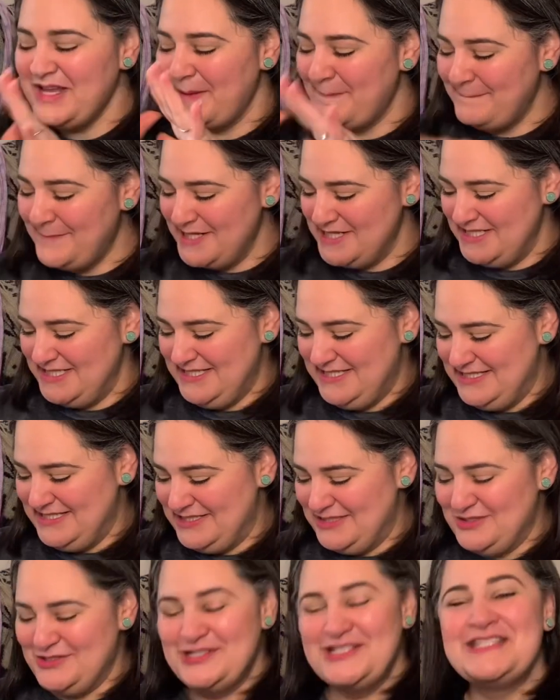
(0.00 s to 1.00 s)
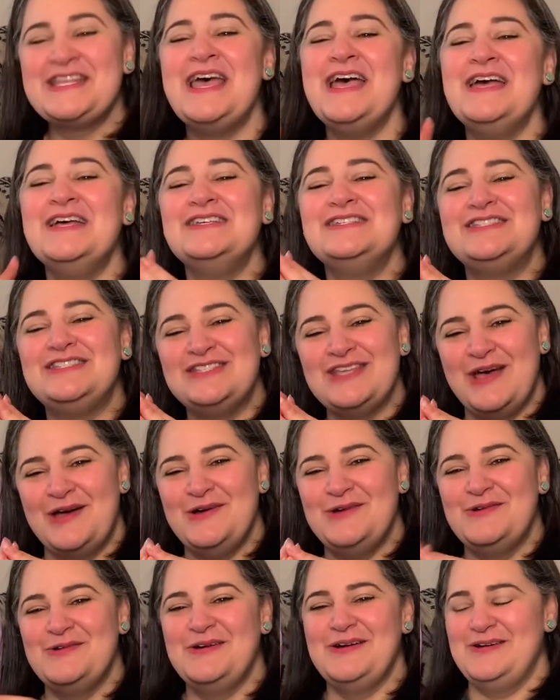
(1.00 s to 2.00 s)
Bennet sisters.
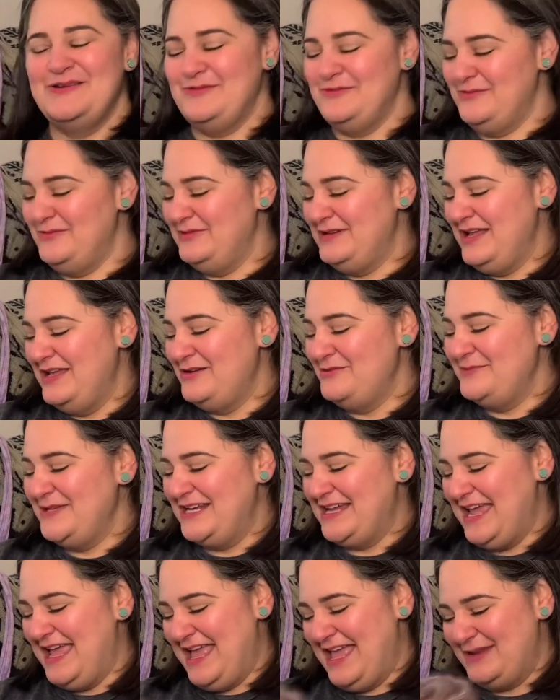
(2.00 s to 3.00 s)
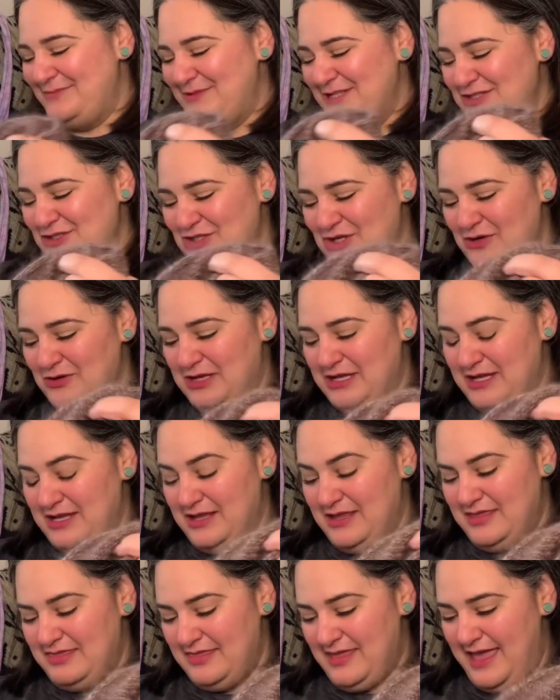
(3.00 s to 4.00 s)
So Naomi and I had been
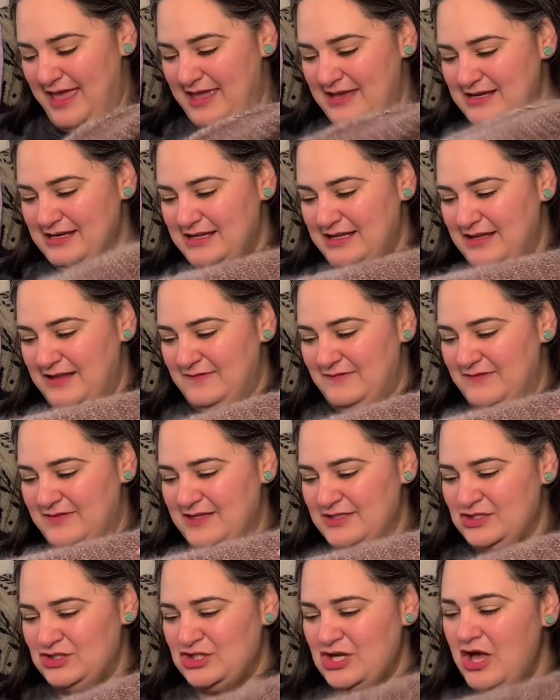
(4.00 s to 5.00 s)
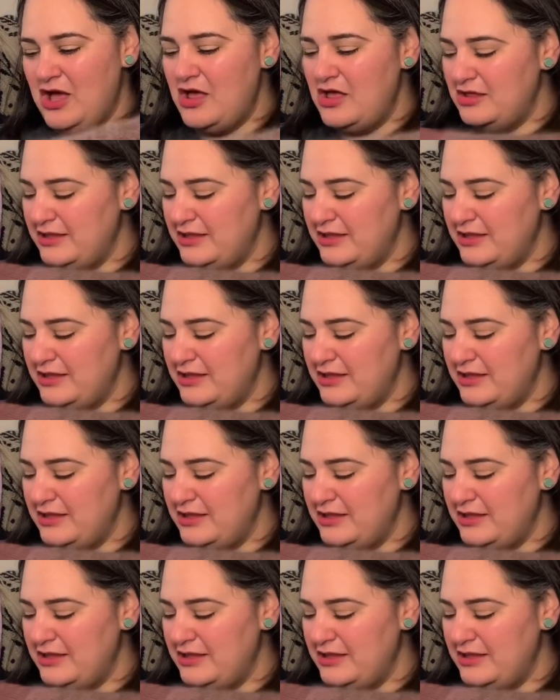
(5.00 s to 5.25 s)
joking that if the shawl